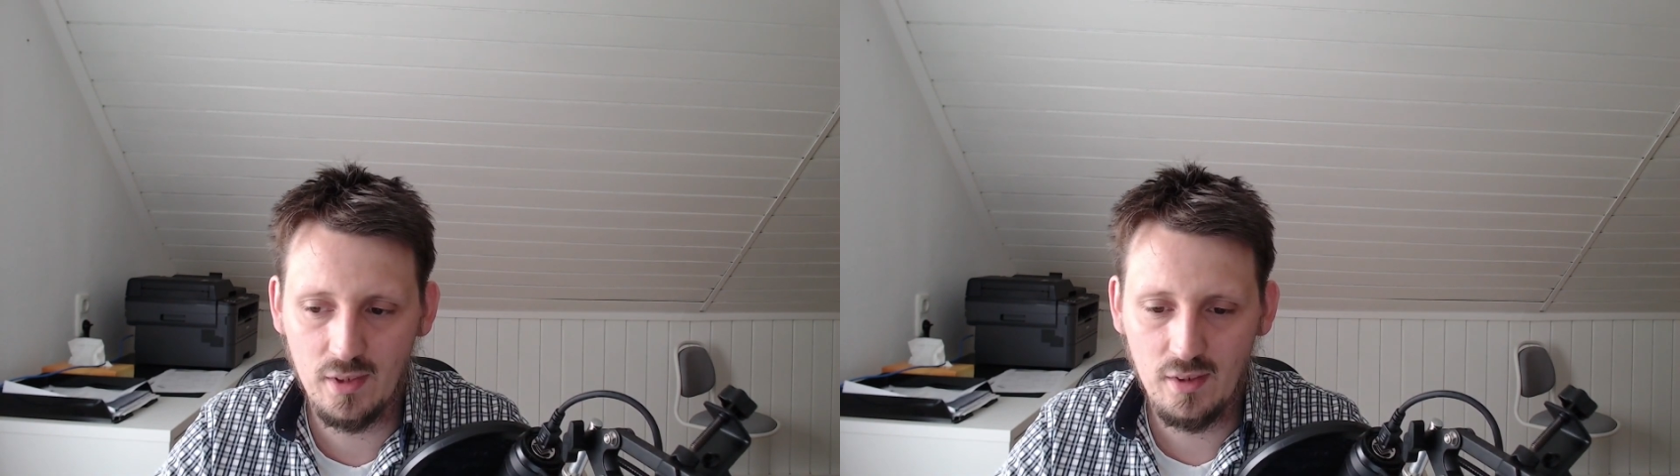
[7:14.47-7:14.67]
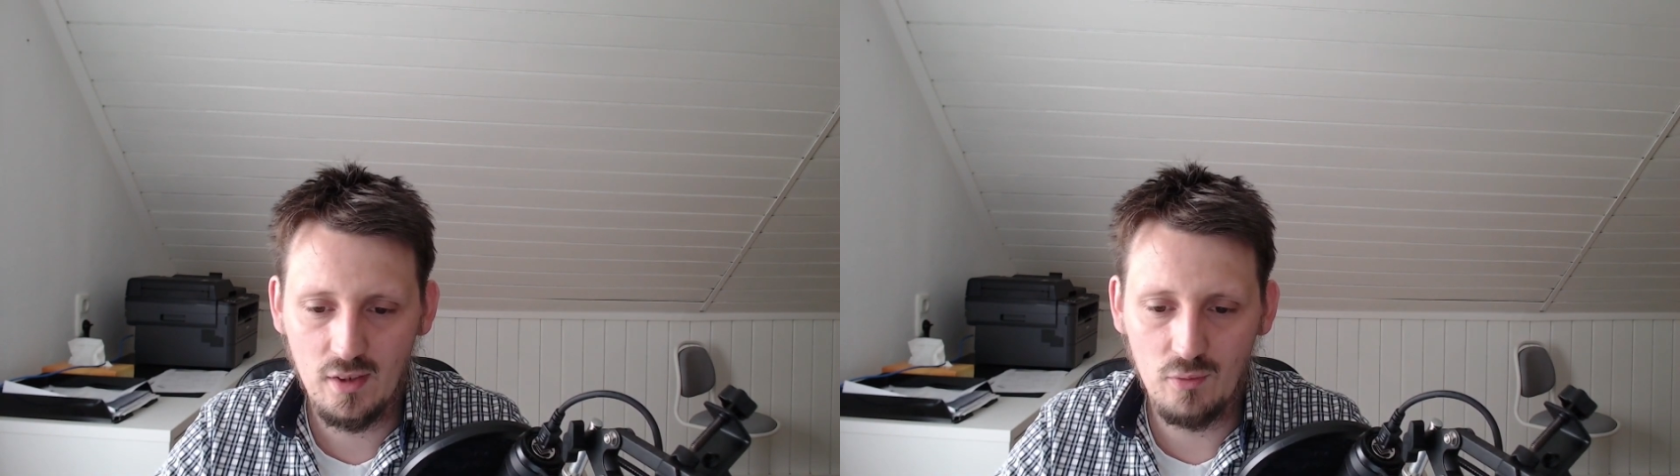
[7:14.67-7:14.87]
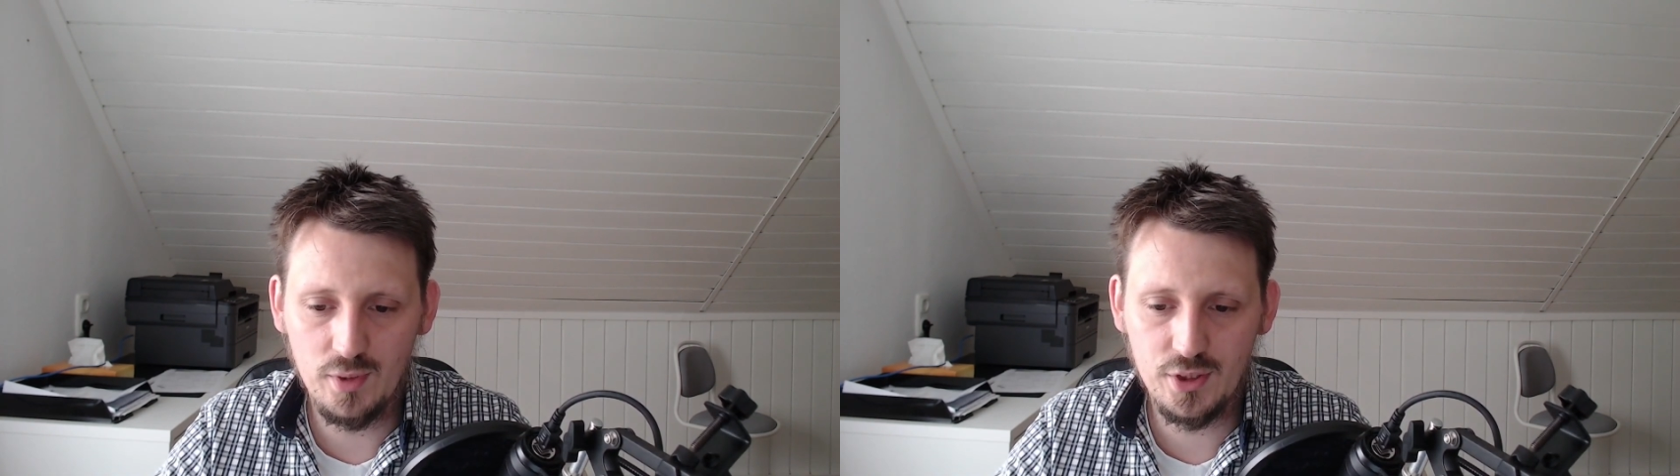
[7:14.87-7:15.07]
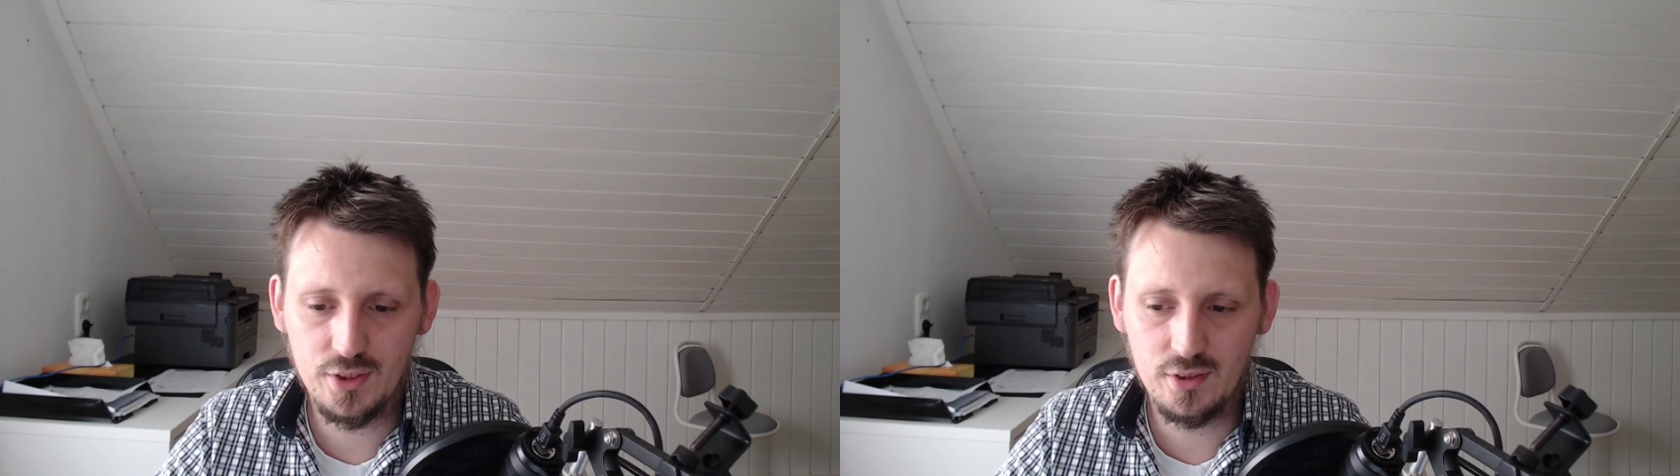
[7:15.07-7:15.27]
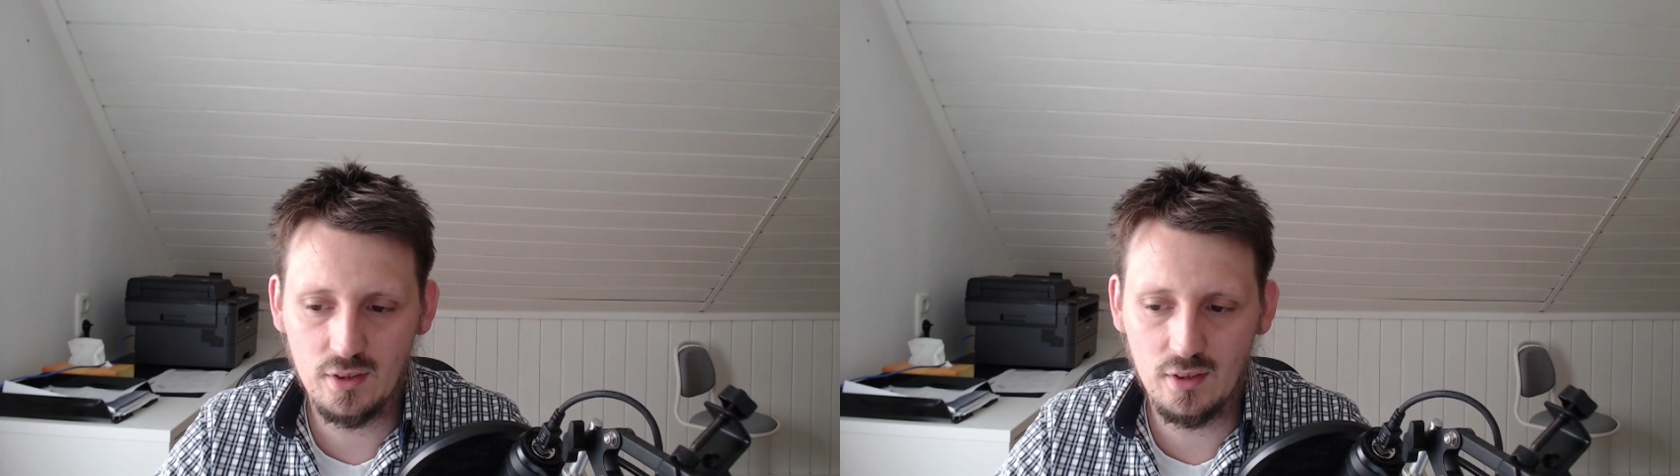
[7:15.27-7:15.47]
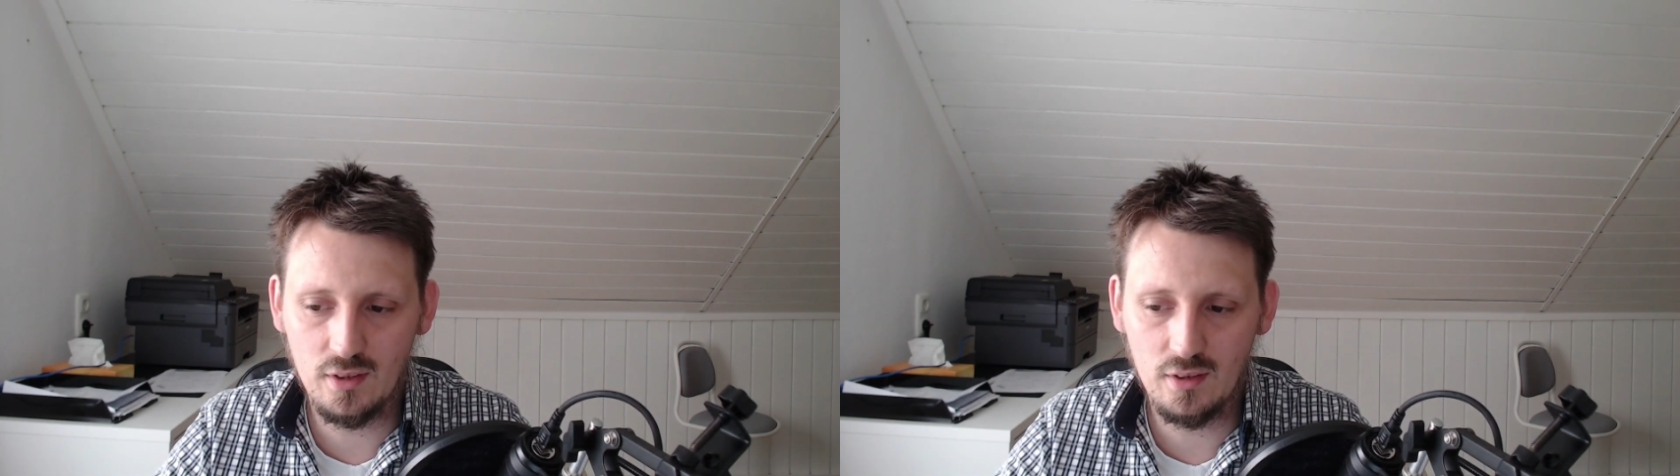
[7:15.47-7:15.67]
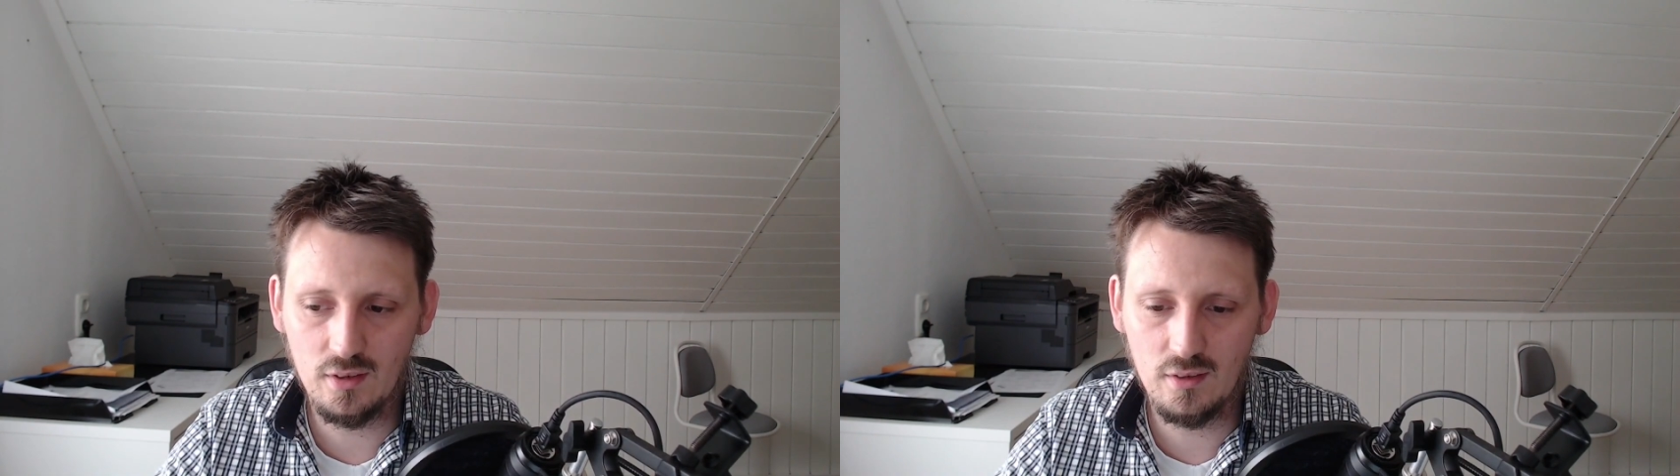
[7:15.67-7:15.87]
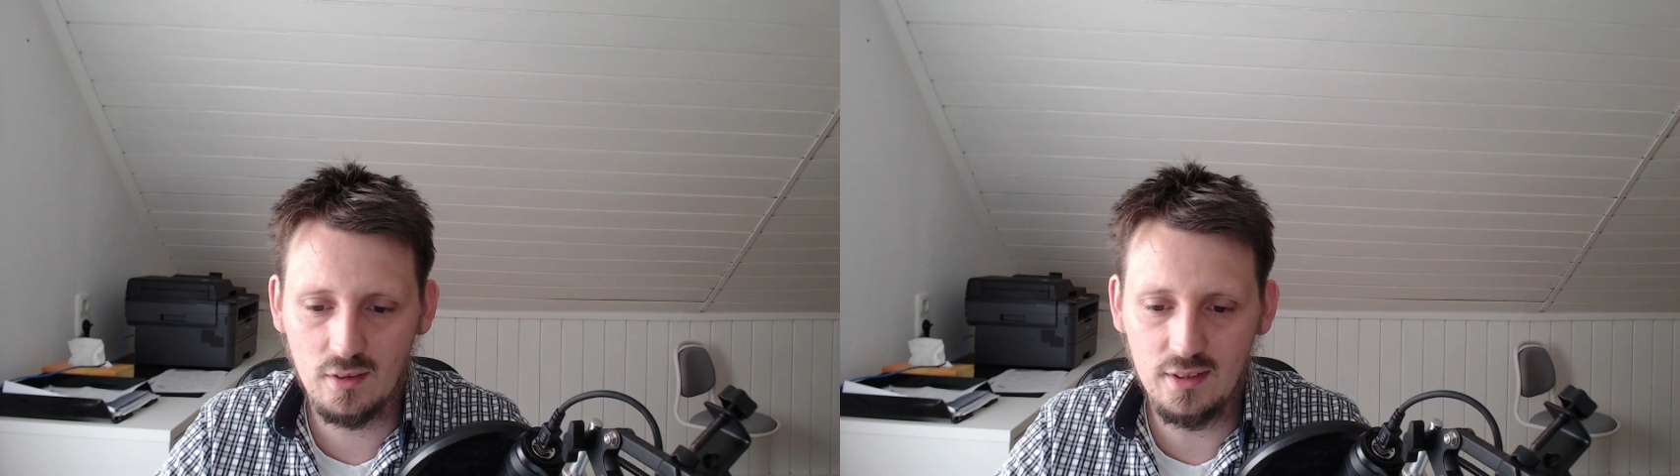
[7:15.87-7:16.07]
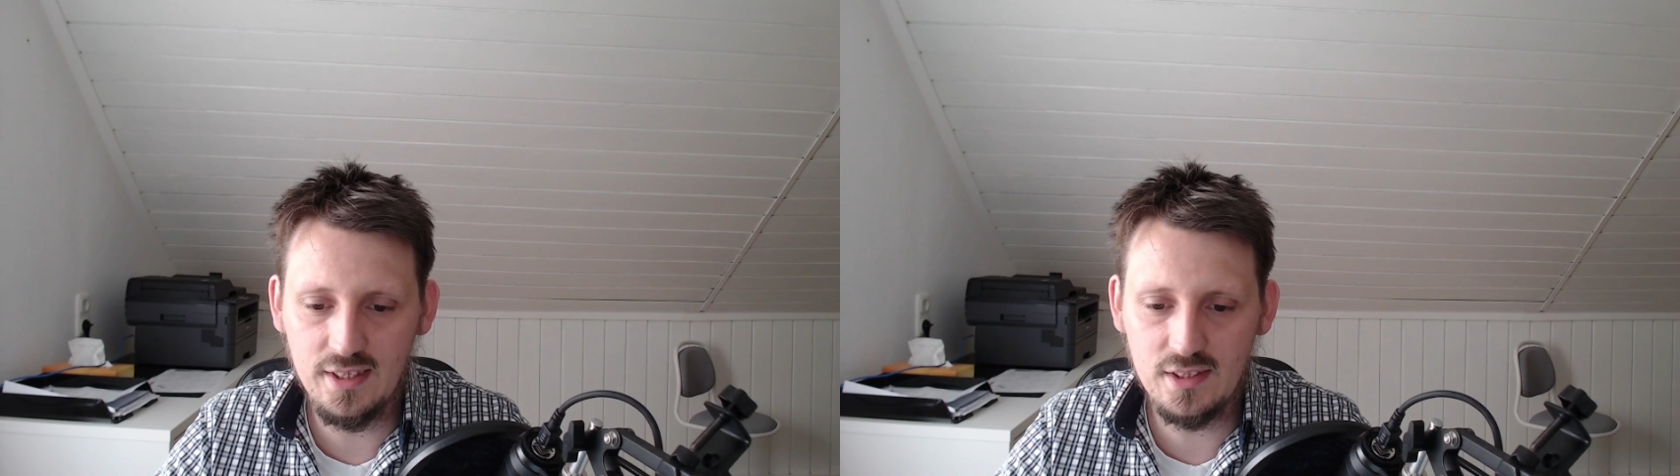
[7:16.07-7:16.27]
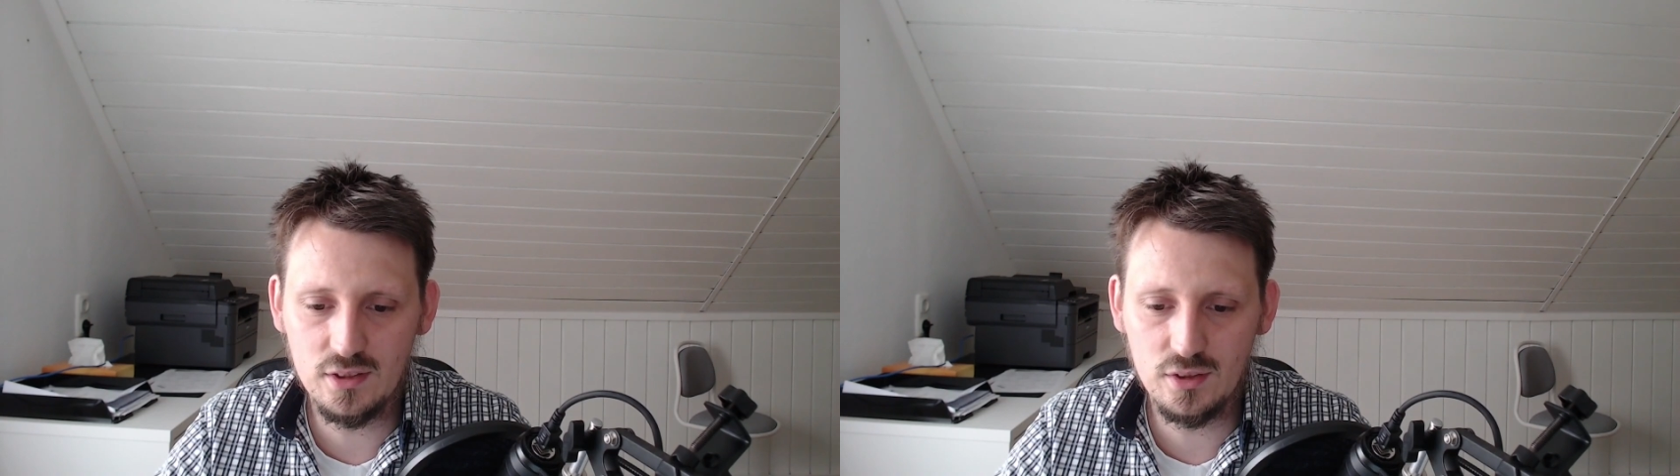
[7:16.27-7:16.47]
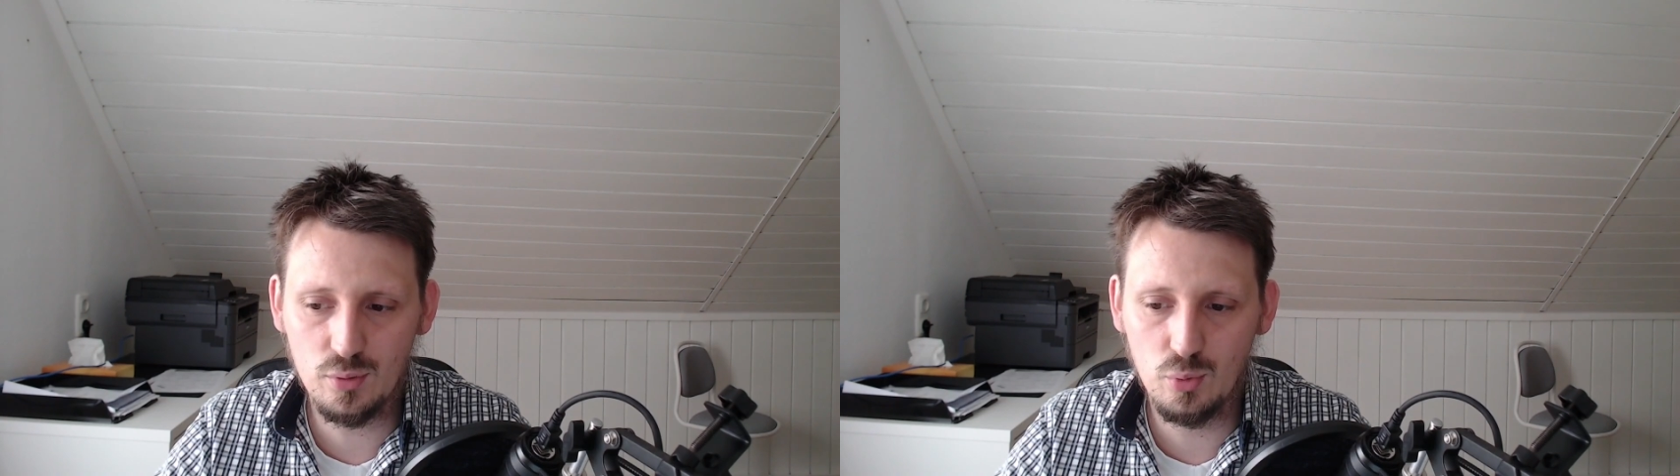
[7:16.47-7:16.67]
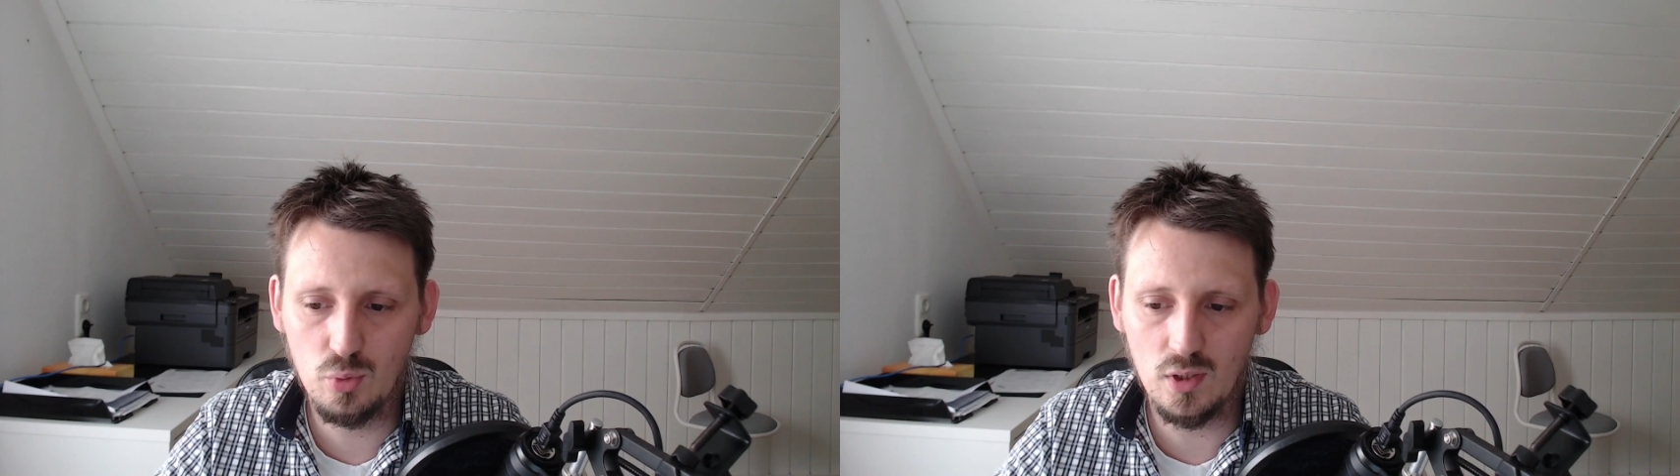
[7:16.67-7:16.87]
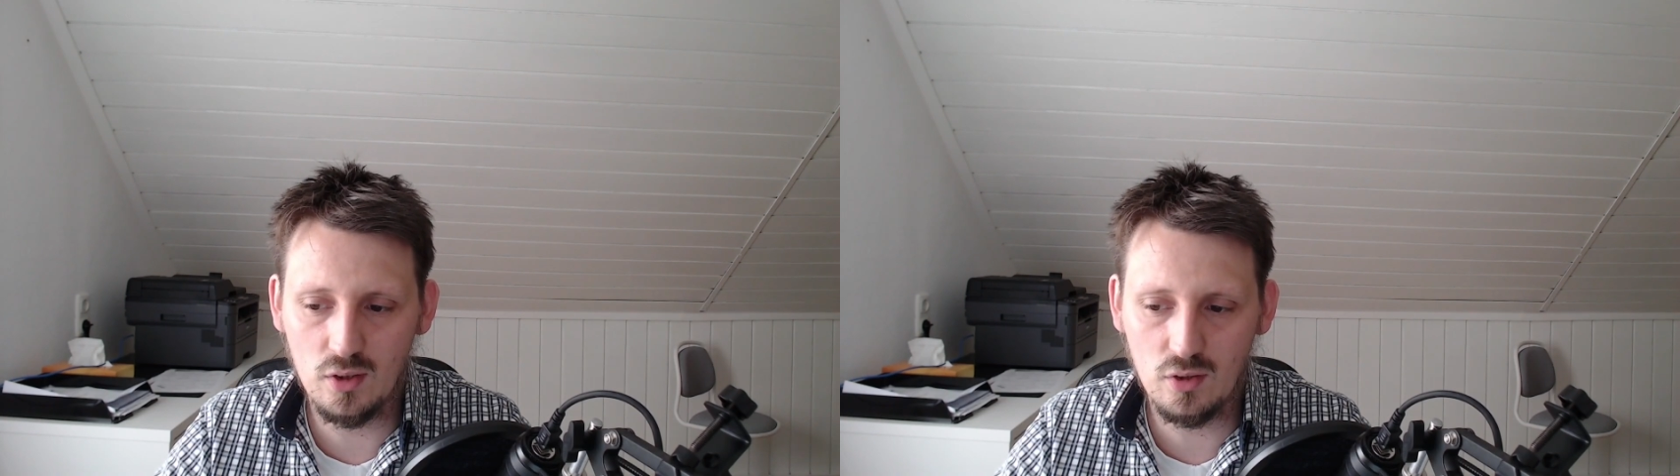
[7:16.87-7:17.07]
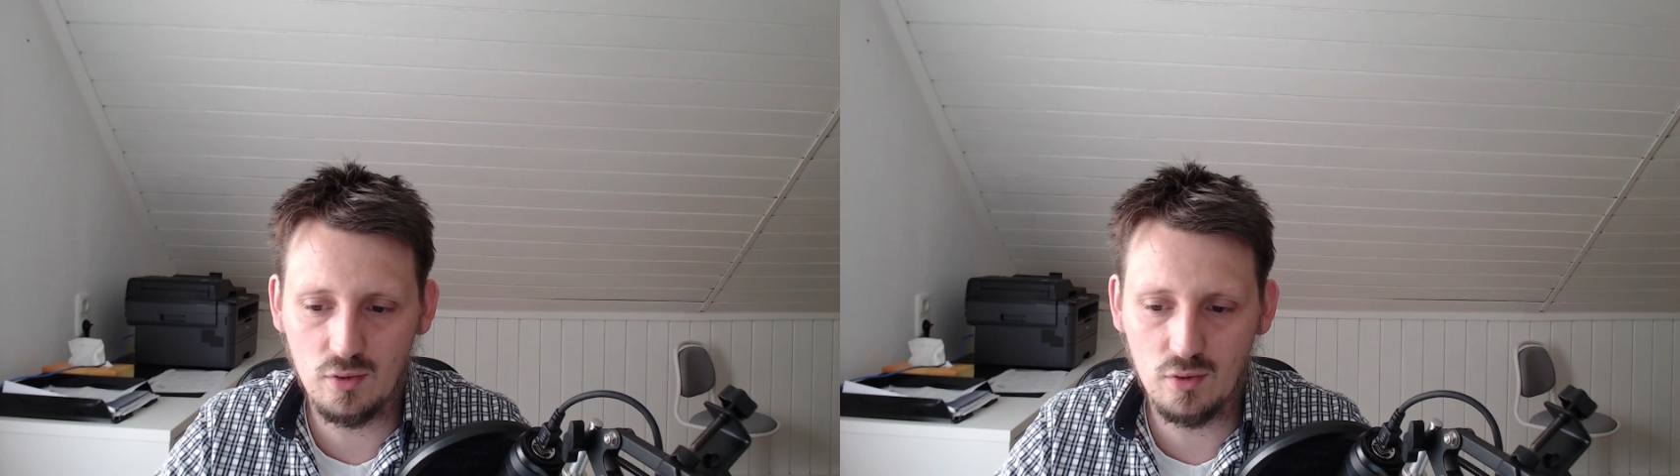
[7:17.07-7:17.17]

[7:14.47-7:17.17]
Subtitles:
which leads to a